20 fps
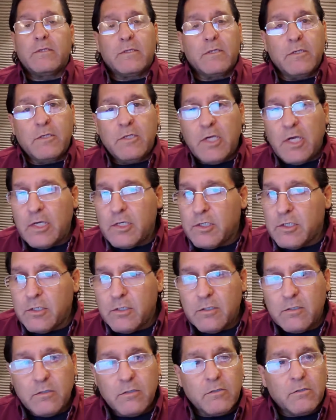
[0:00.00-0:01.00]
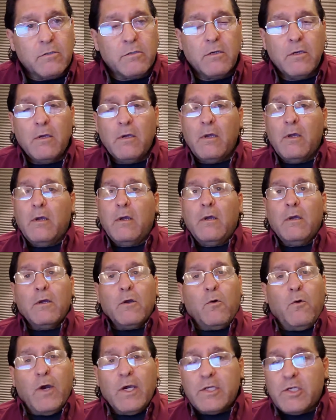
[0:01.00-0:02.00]
suggestions,
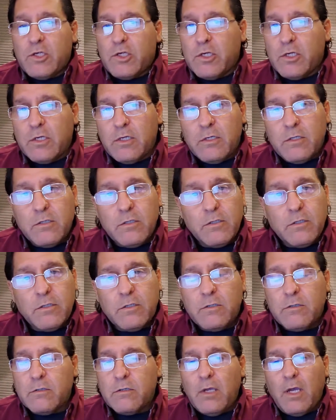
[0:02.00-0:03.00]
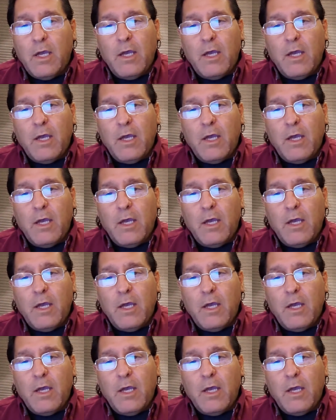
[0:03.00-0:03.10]
questions.